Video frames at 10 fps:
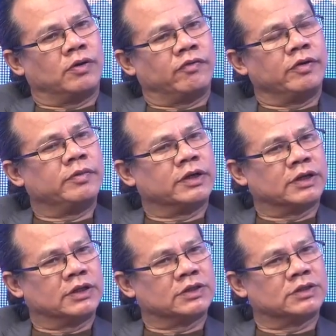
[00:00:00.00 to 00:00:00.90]

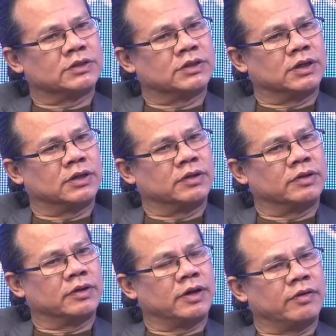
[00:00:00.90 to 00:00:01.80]
filmmakers the
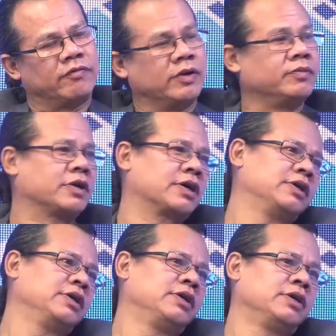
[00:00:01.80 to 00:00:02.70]
film
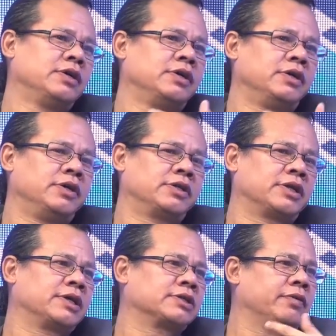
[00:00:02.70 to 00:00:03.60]
khadi
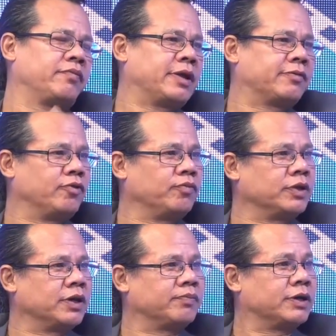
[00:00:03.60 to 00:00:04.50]
international platform
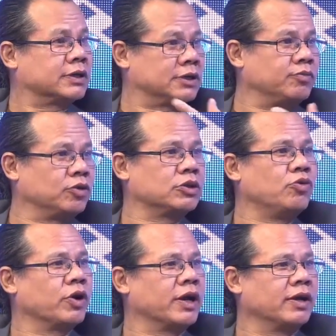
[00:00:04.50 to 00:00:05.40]
the production book taw
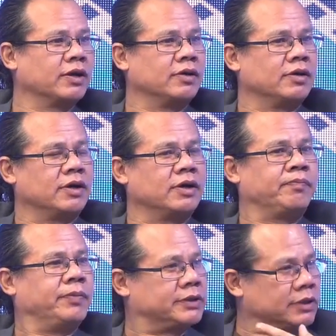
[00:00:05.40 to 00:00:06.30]
re the
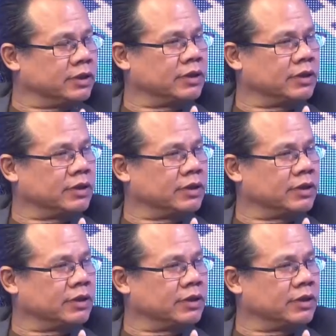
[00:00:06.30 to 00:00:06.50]
pitching